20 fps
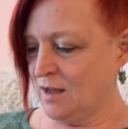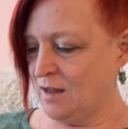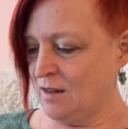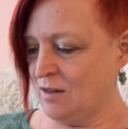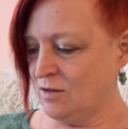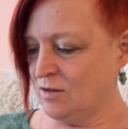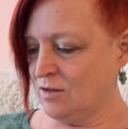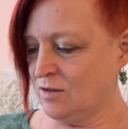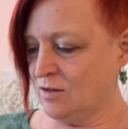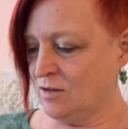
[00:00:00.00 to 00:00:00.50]

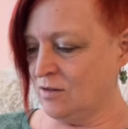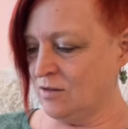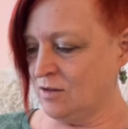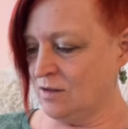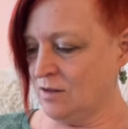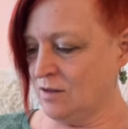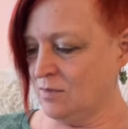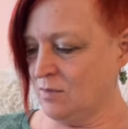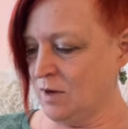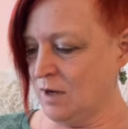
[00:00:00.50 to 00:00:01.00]
The church
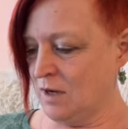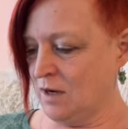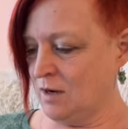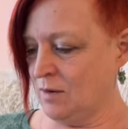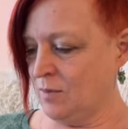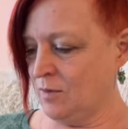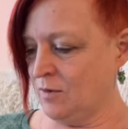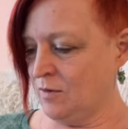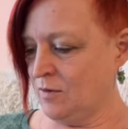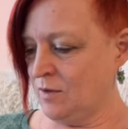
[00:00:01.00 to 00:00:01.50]
is made
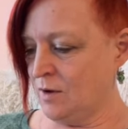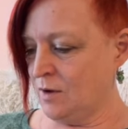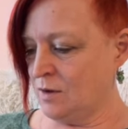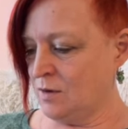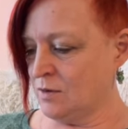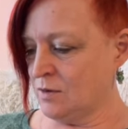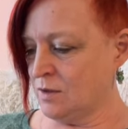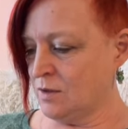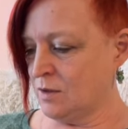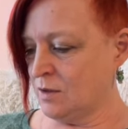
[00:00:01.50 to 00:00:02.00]
up of
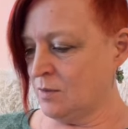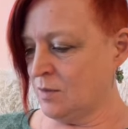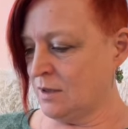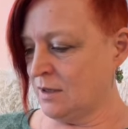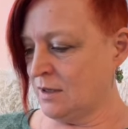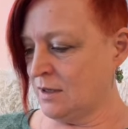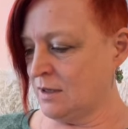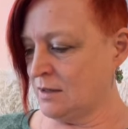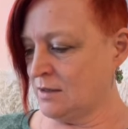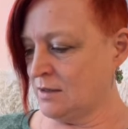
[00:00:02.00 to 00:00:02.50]
those who,
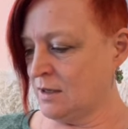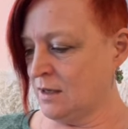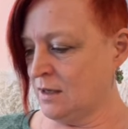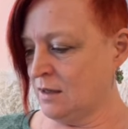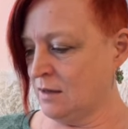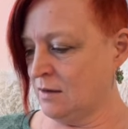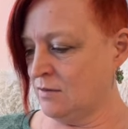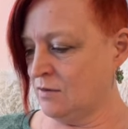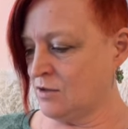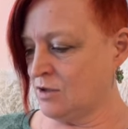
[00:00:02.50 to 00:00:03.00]
because they
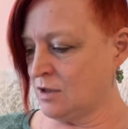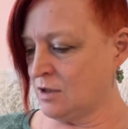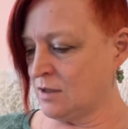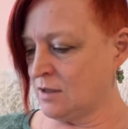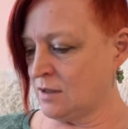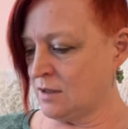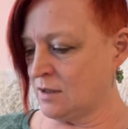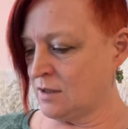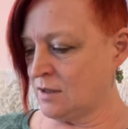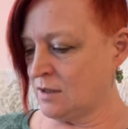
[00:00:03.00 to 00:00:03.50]
love
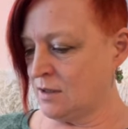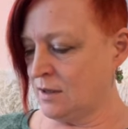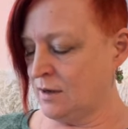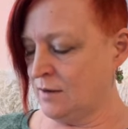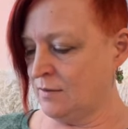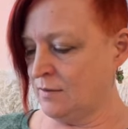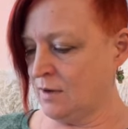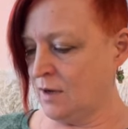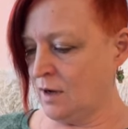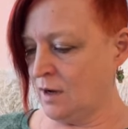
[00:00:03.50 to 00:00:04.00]
Jesus,
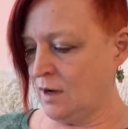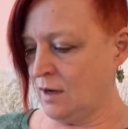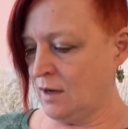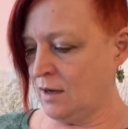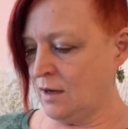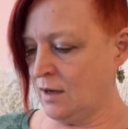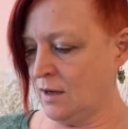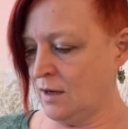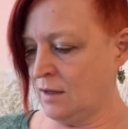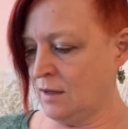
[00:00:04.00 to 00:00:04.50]
love
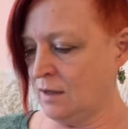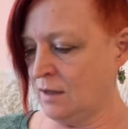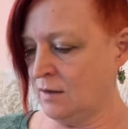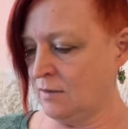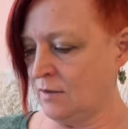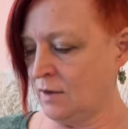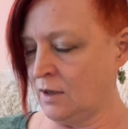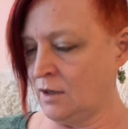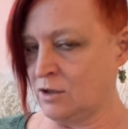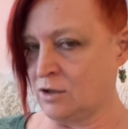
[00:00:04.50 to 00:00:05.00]
God, and love
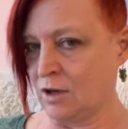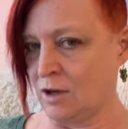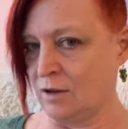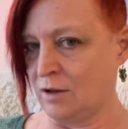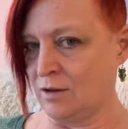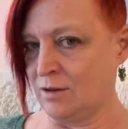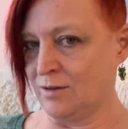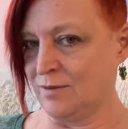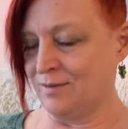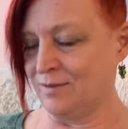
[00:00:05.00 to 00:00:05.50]
each other.